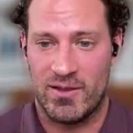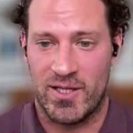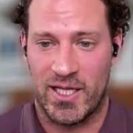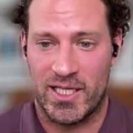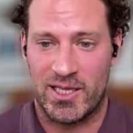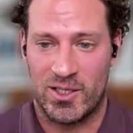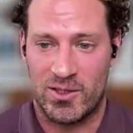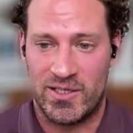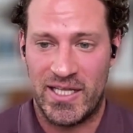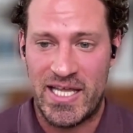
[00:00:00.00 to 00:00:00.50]
Like
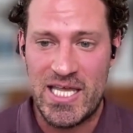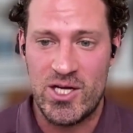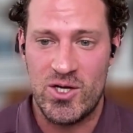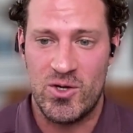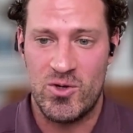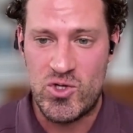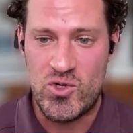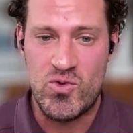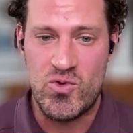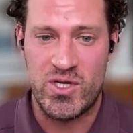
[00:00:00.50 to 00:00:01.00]
the later
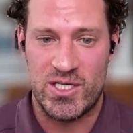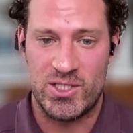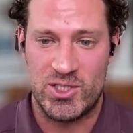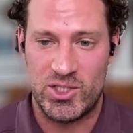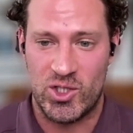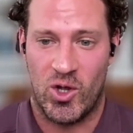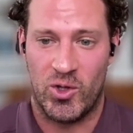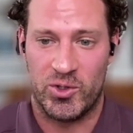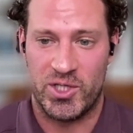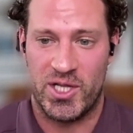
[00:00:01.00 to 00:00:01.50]
you
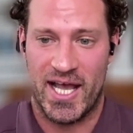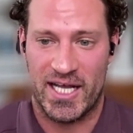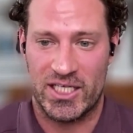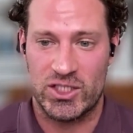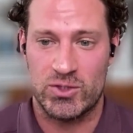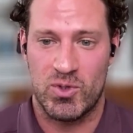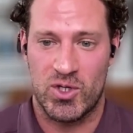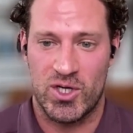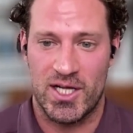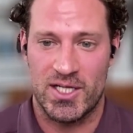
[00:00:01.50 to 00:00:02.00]
consult an
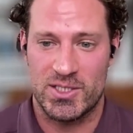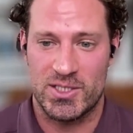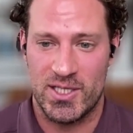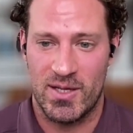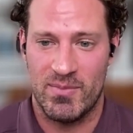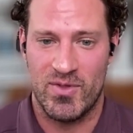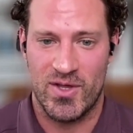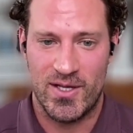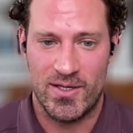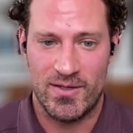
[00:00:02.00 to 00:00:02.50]
expert on
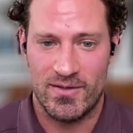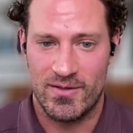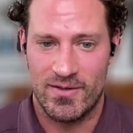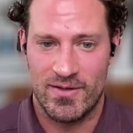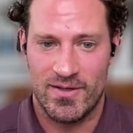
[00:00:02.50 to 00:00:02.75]
something,